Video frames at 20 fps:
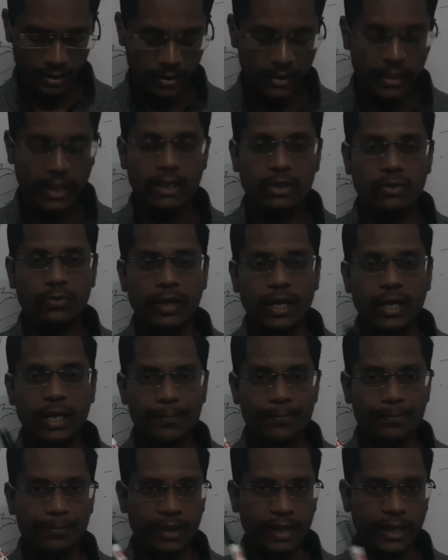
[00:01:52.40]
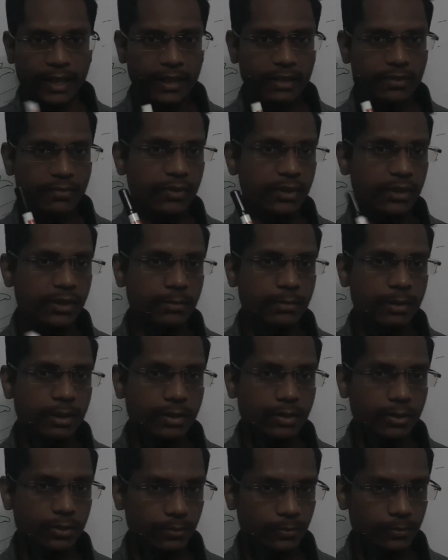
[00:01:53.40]
That's why it is visible
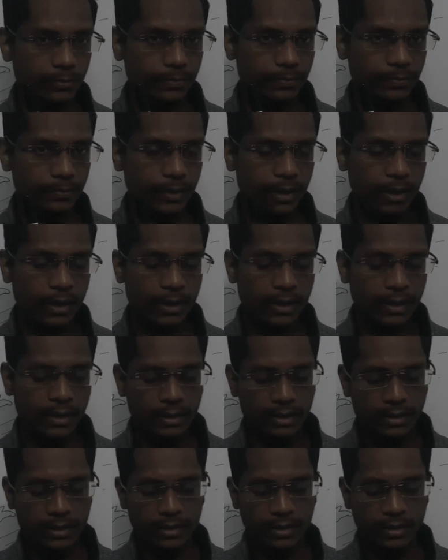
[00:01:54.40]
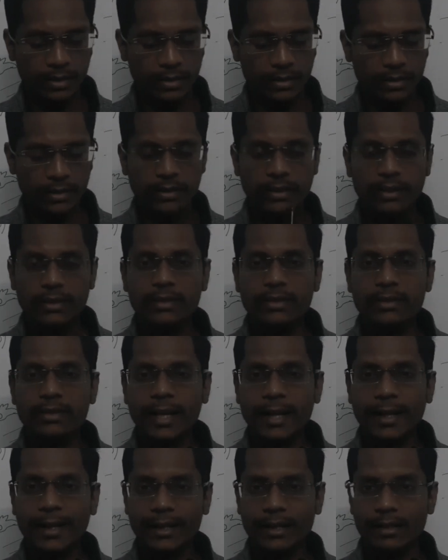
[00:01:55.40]
to you. This is
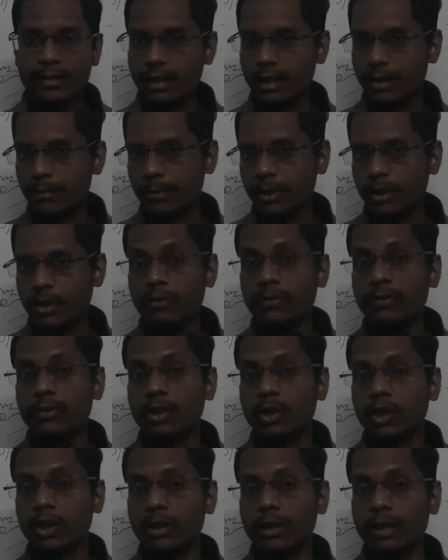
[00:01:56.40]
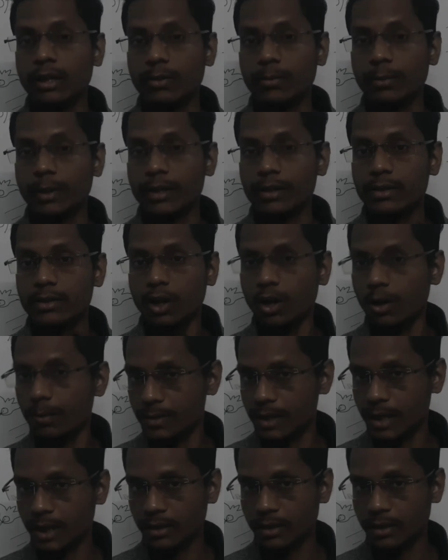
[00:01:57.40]
an example of non-luminous
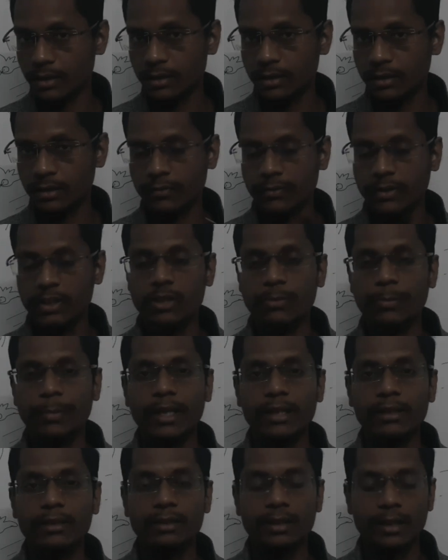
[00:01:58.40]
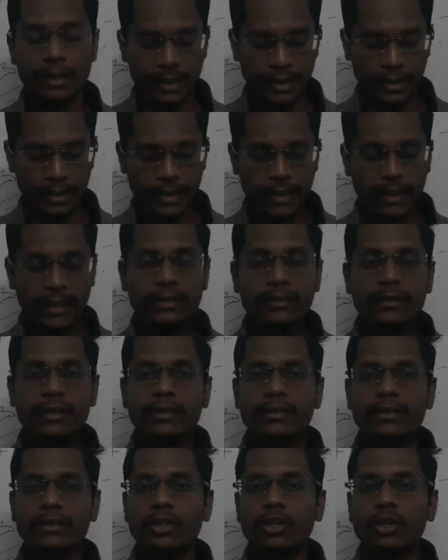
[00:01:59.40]
object, which means it
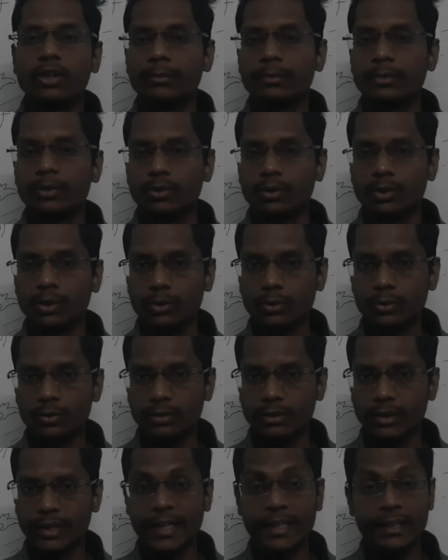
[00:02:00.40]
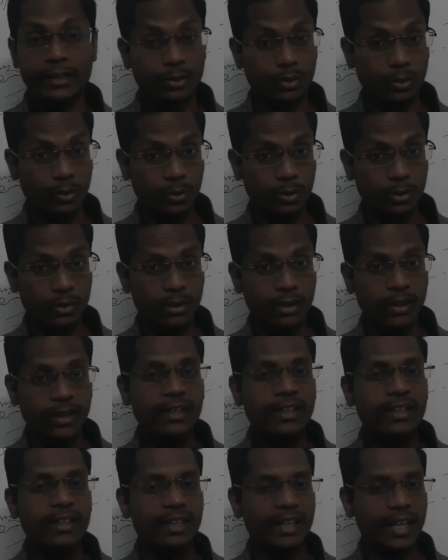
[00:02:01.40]
does not produce its own
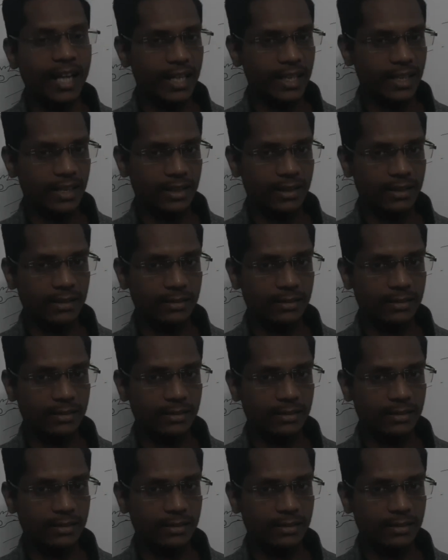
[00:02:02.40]
light.